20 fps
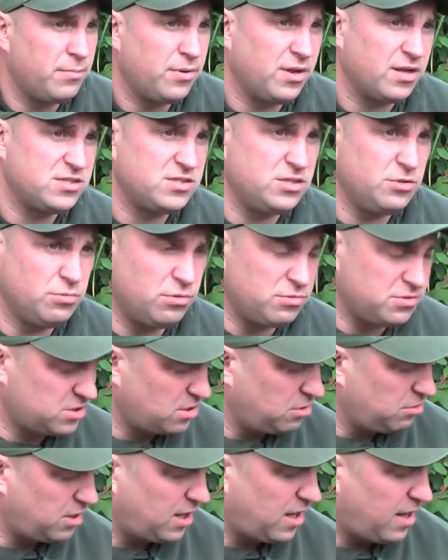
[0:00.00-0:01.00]
Plus you
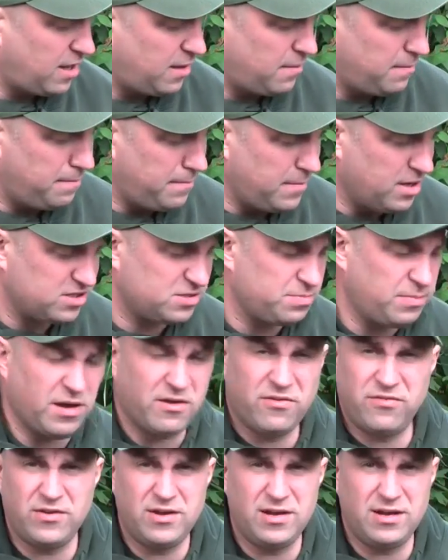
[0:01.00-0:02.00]
also get a much
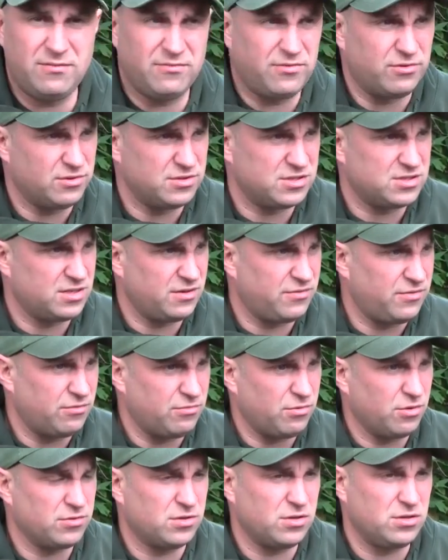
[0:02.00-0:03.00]
better feeling for a stiffer
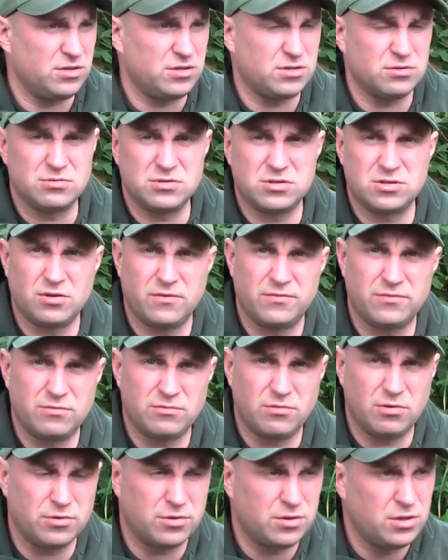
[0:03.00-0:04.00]
rod than you do a
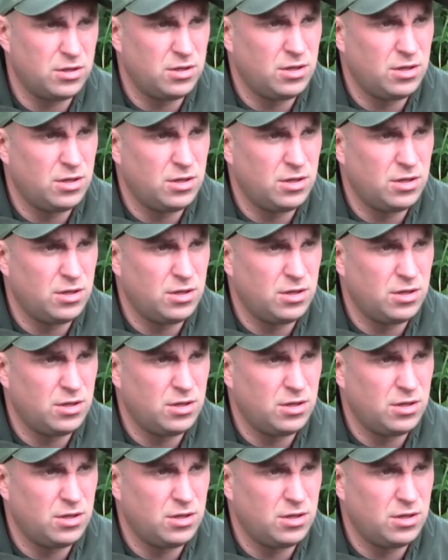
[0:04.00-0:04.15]
softer rod.